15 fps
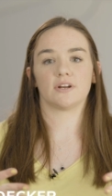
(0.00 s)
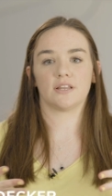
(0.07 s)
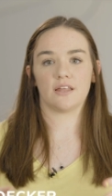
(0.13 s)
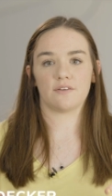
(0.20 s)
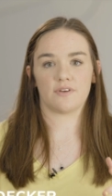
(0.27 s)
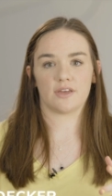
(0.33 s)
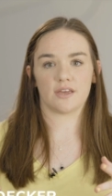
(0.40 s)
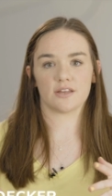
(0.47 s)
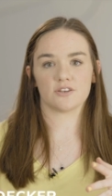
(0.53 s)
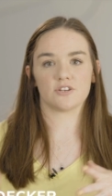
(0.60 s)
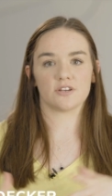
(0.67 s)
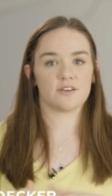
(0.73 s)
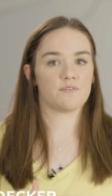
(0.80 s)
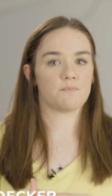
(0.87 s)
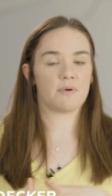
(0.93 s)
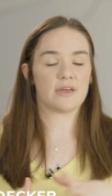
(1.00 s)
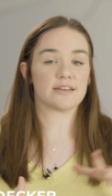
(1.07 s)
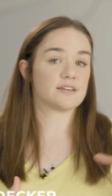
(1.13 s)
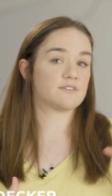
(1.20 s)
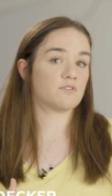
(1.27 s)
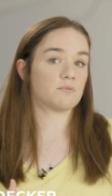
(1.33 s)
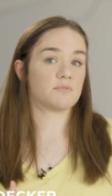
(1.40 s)
a living, and she even
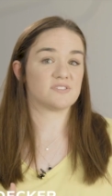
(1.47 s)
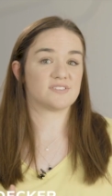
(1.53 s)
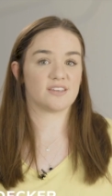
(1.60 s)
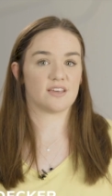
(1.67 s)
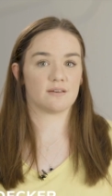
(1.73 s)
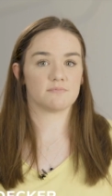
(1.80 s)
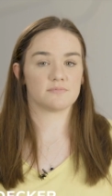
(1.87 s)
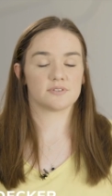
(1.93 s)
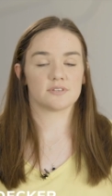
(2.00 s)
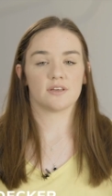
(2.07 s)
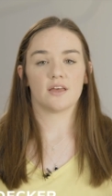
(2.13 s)
painted for museums,